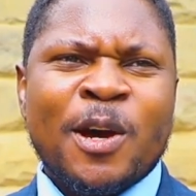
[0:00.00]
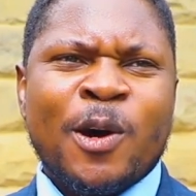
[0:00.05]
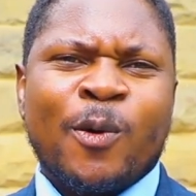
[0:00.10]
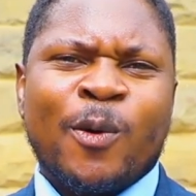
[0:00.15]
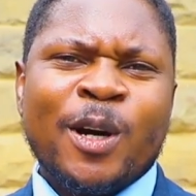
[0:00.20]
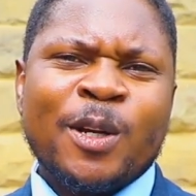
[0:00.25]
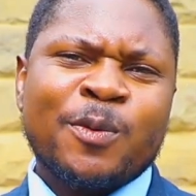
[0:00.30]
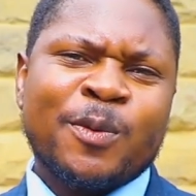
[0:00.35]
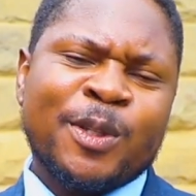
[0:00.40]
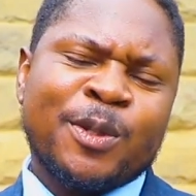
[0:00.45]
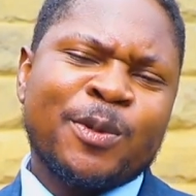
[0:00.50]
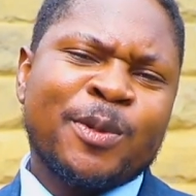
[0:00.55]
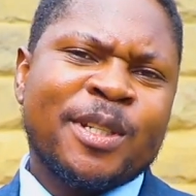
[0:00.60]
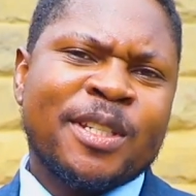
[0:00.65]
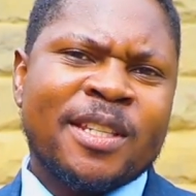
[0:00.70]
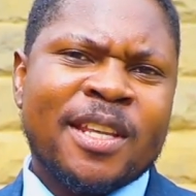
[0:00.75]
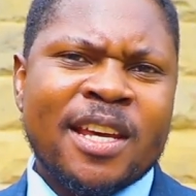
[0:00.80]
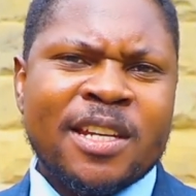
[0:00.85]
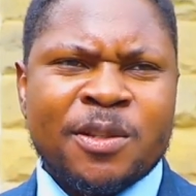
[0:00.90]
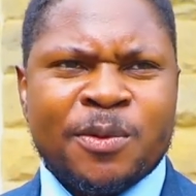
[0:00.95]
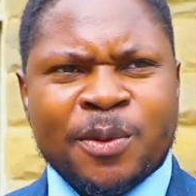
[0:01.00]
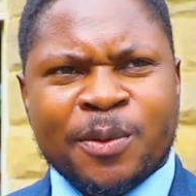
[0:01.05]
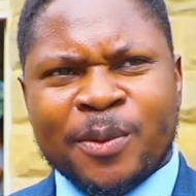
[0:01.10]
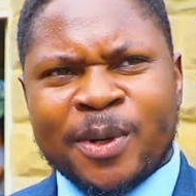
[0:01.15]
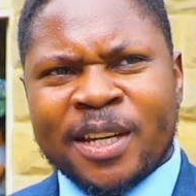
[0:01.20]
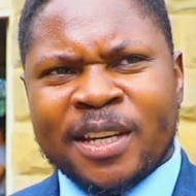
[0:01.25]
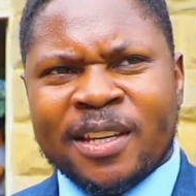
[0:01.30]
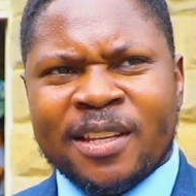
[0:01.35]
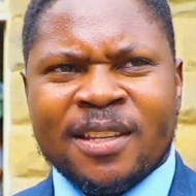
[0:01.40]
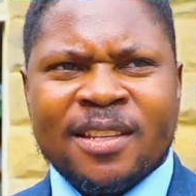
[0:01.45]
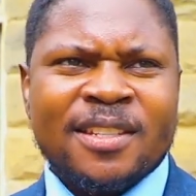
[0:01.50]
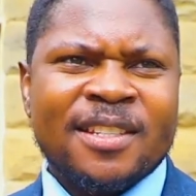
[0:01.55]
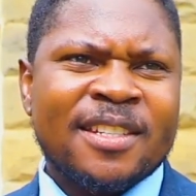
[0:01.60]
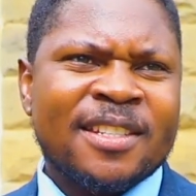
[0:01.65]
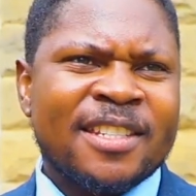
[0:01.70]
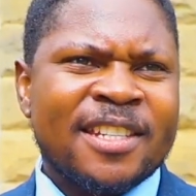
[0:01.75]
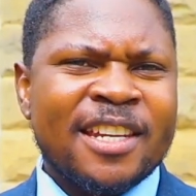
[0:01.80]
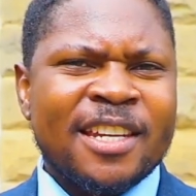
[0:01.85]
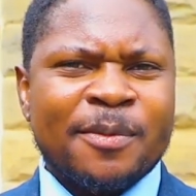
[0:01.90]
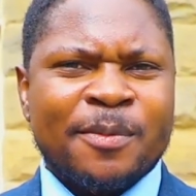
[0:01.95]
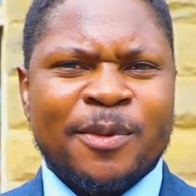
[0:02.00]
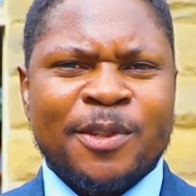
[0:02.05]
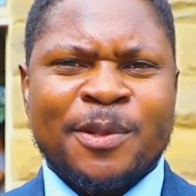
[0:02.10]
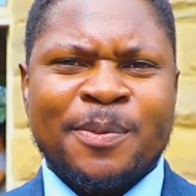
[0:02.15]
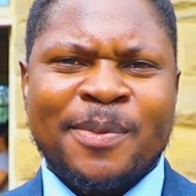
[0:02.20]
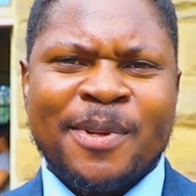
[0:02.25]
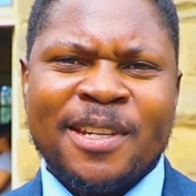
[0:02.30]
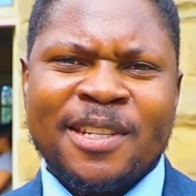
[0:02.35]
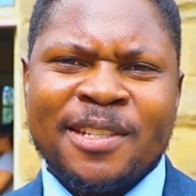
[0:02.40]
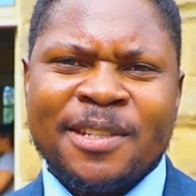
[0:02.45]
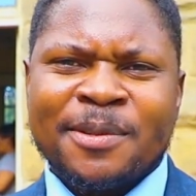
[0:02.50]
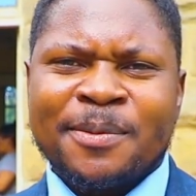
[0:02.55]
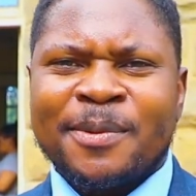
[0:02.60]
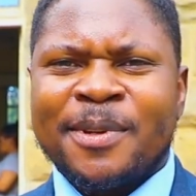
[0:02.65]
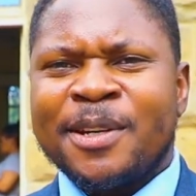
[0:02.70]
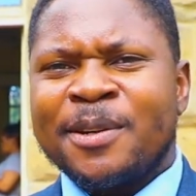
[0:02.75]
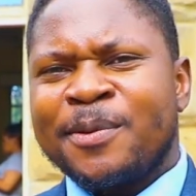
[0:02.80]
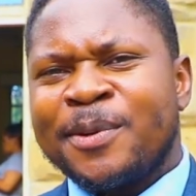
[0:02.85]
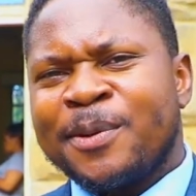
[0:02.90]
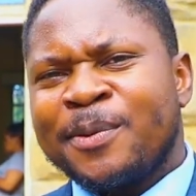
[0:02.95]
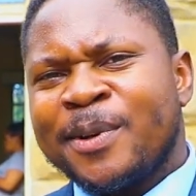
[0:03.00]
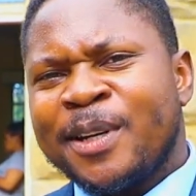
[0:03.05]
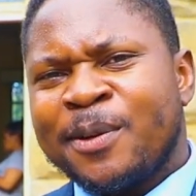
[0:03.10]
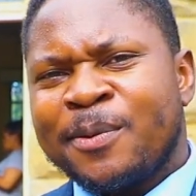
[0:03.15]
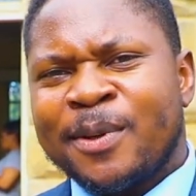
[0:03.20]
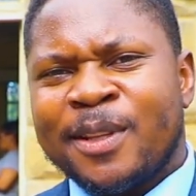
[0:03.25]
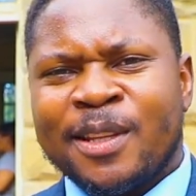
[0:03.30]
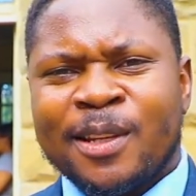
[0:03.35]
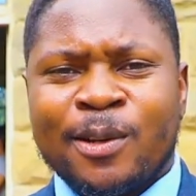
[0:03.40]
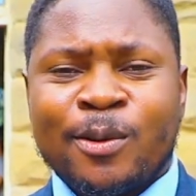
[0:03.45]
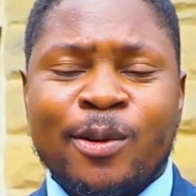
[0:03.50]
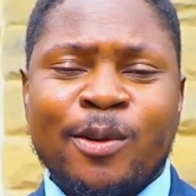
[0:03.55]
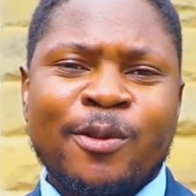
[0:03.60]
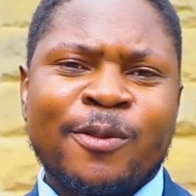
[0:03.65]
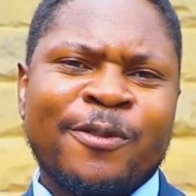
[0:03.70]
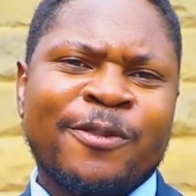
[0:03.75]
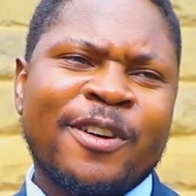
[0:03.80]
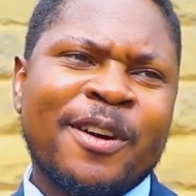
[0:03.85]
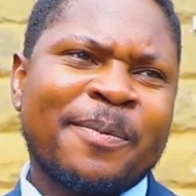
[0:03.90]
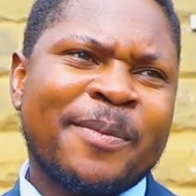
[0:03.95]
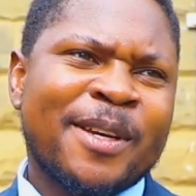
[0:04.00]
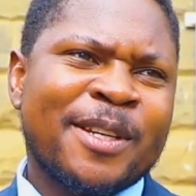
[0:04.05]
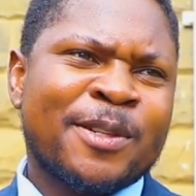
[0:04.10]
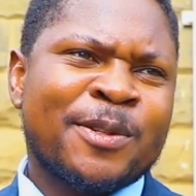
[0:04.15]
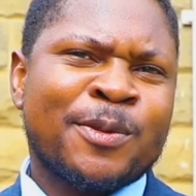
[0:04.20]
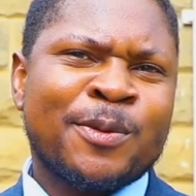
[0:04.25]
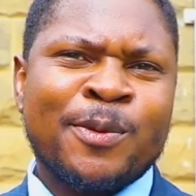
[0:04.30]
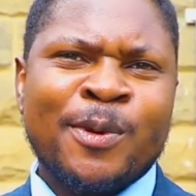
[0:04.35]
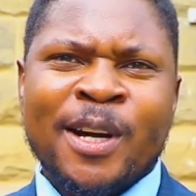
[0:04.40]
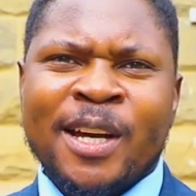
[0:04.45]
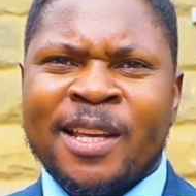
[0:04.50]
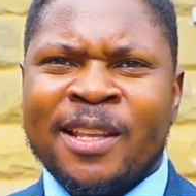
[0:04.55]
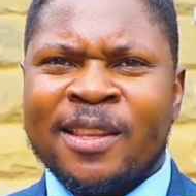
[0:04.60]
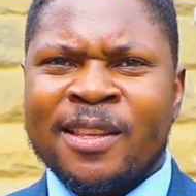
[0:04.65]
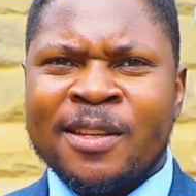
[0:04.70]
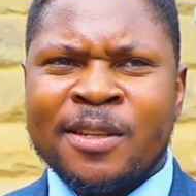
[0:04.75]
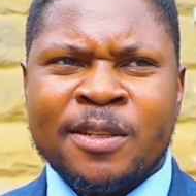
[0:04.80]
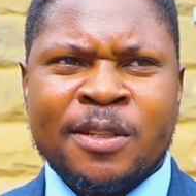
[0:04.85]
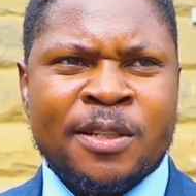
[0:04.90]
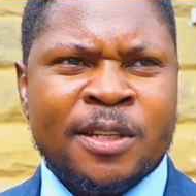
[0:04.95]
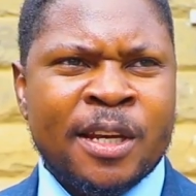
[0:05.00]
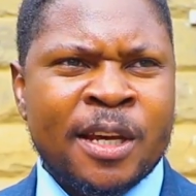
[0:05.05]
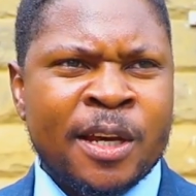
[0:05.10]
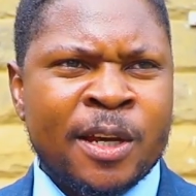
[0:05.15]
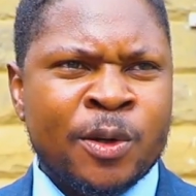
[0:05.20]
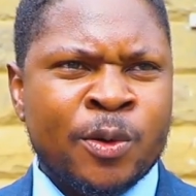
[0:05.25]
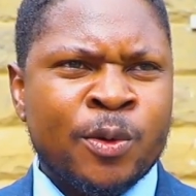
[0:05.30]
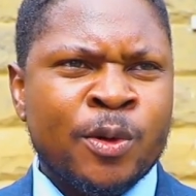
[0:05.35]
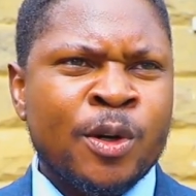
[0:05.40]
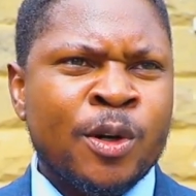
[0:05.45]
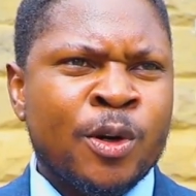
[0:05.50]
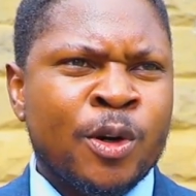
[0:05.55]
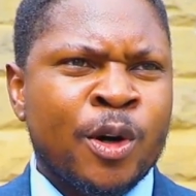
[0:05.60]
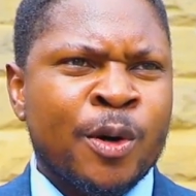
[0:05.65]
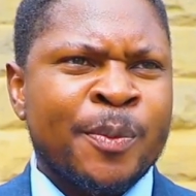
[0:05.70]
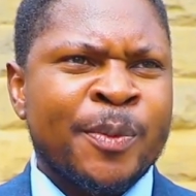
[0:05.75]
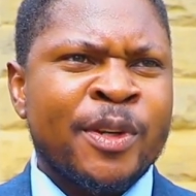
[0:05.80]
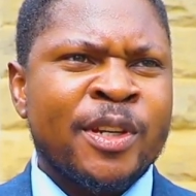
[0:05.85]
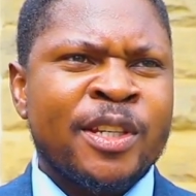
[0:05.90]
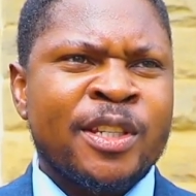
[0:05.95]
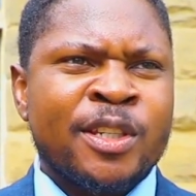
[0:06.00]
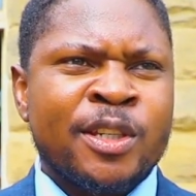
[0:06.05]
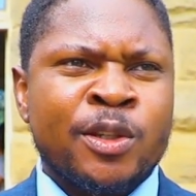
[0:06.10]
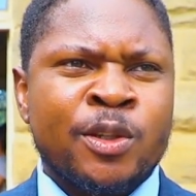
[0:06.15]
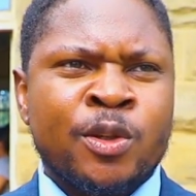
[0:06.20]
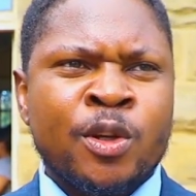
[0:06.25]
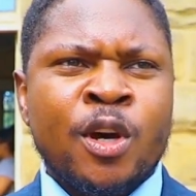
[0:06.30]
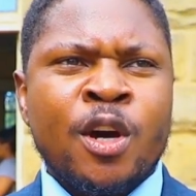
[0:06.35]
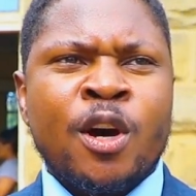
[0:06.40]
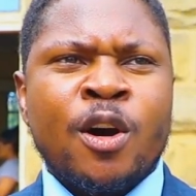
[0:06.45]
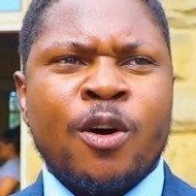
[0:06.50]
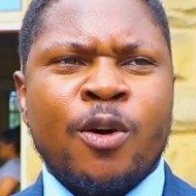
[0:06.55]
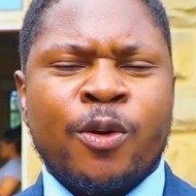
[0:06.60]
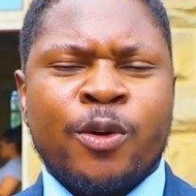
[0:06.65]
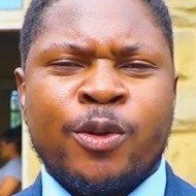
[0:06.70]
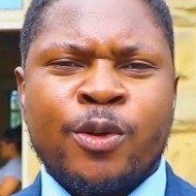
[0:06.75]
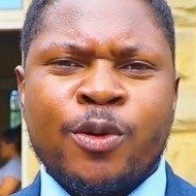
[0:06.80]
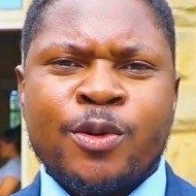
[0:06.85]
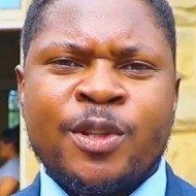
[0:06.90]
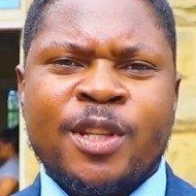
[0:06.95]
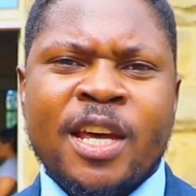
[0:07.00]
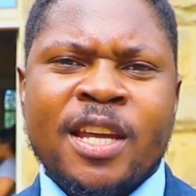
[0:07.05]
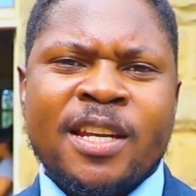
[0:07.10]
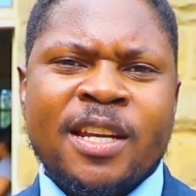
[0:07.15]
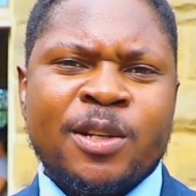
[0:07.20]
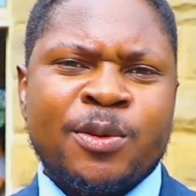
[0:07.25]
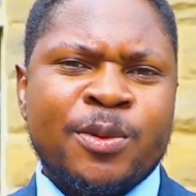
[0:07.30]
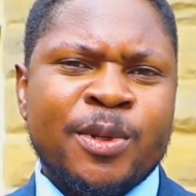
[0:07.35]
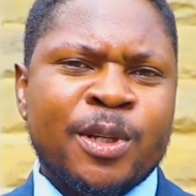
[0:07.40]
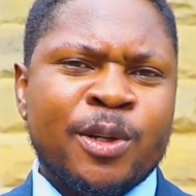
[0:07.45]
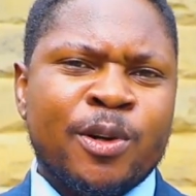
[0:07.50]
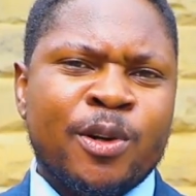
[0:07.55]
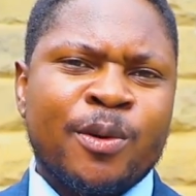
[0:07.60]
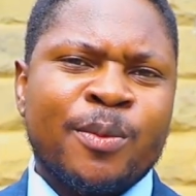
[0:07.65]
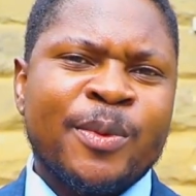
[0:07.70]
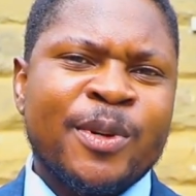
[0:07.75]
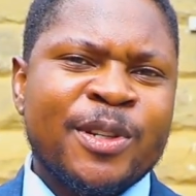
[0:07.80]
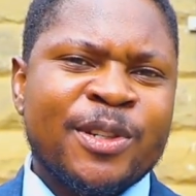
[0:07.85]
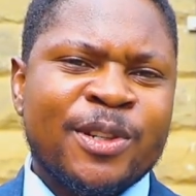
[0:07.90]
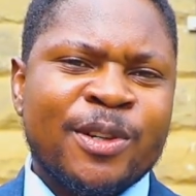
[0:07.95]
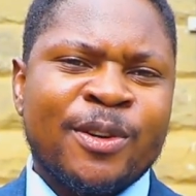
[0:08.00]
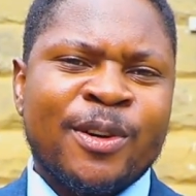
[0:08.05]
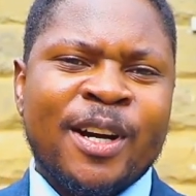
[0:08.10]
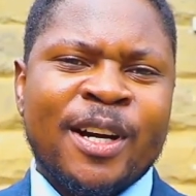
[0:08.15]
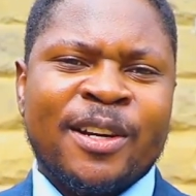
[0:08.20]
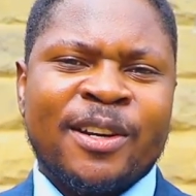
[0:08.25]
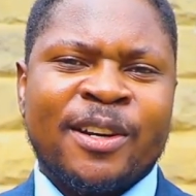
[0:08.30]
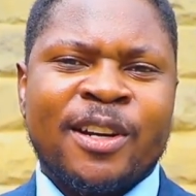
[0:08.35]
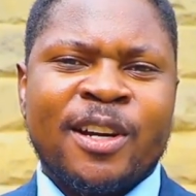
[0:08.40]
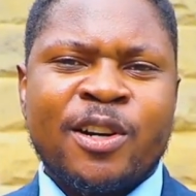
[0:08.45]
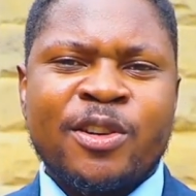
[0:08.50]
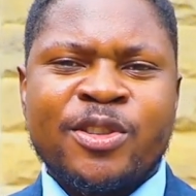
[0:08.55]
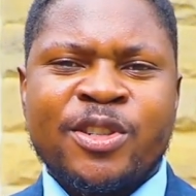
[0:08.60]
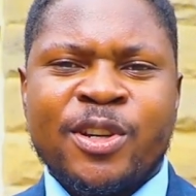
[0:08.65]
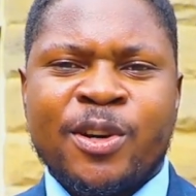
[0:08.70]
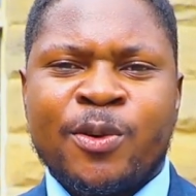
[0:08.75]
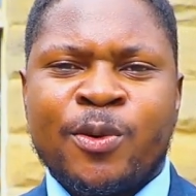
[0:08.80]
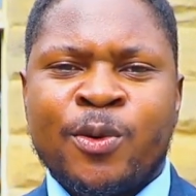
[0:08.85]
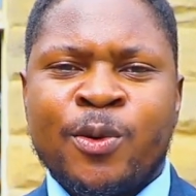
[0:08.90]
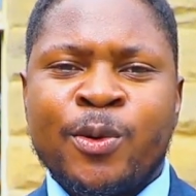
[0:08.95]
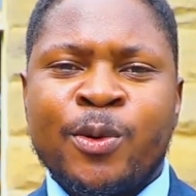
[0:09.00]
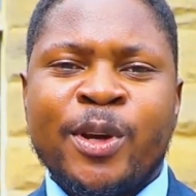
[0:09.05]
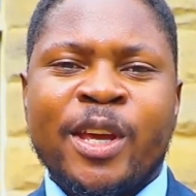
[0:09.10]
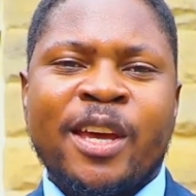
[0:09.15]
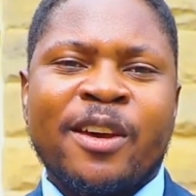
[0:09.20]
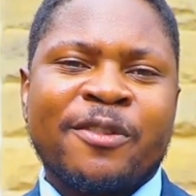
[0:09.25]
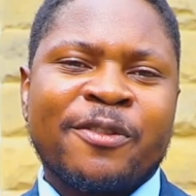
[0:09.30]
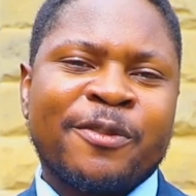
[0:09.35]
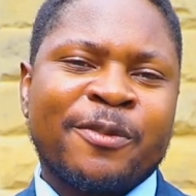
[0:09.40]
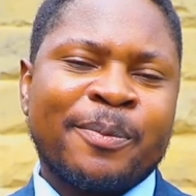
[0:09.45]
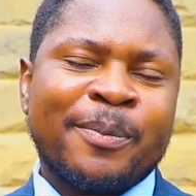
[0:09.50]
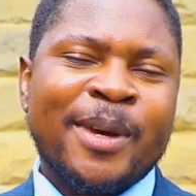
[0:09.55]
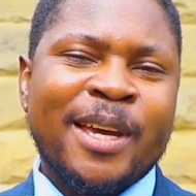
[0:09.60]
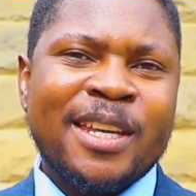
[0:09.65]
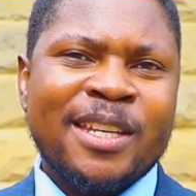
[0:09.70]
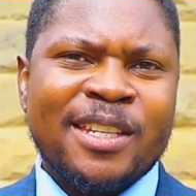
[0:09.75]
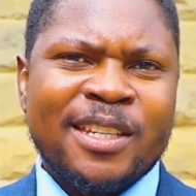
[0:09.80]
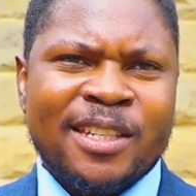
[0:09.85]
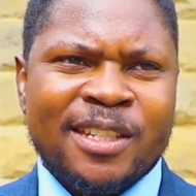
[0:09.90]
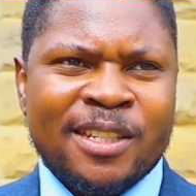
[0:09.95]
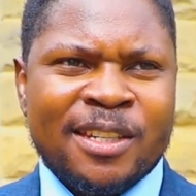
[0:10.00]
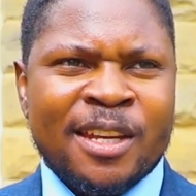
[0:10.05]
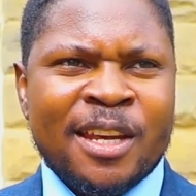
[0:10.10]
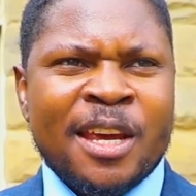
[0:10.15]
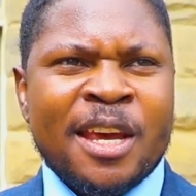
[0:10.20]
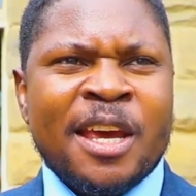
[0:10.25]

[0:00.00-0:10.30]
What we do is that we work in a sustainable space where we work with a lot of farmers who are in these rural communities, or those that are doing commercial agriculture, who have made it